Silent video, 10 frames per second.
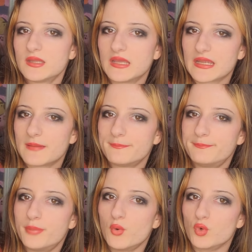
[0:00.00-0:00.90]
Then I
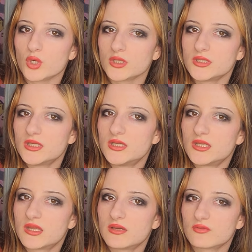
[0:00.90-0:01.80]
got bored.
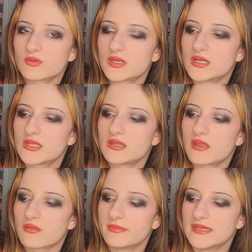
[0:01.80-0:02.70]
Then I was working on
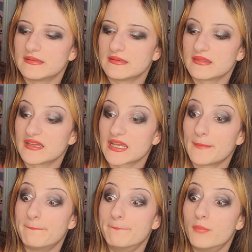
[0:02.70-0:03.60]
another painting. Then I
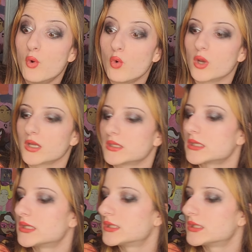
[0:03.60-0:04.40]
got bored.